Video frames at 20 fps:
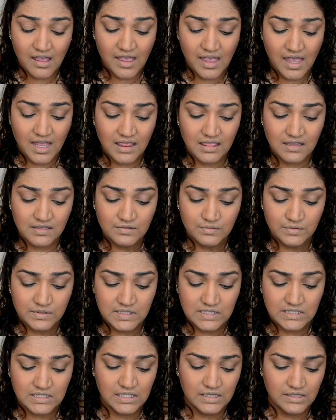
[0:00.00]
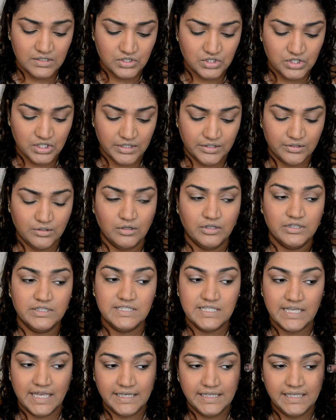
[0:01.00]
And this one's in the shade called
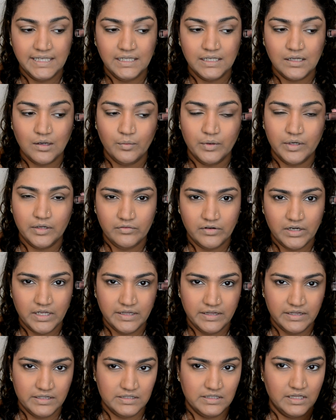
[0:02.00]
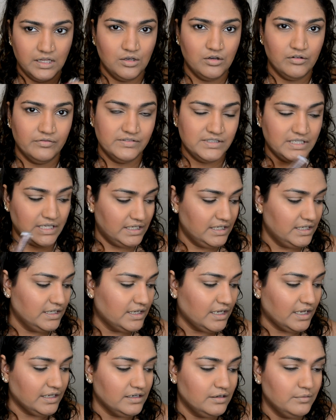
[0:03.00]
Teddy. Now whenever I think of Teddy,
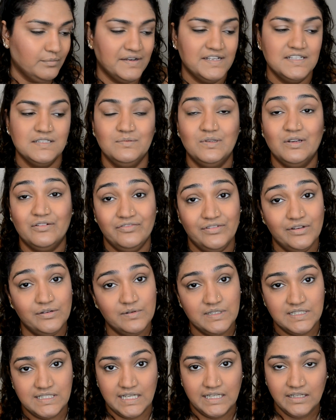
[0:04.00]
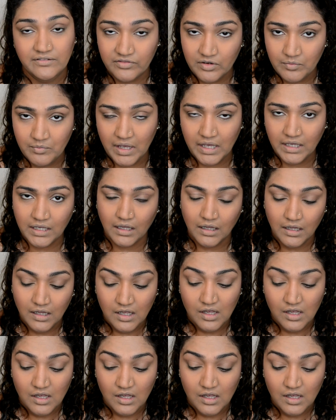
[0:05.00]
it kind of reminds me of Velvet Teddy from MAC.